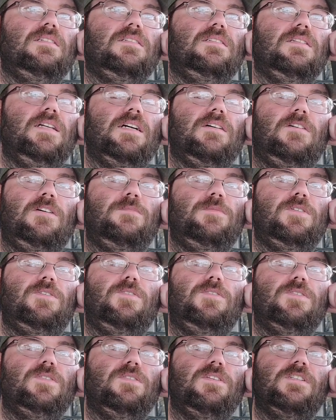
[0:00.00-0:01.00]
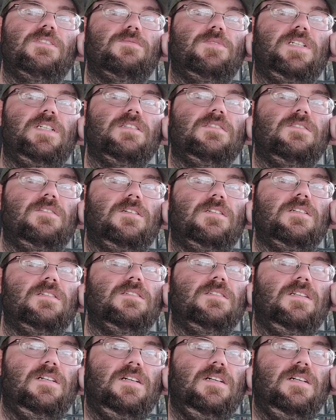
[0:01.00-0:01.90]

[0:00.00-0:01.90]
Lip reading: Like, Armored Core 3 is where I started.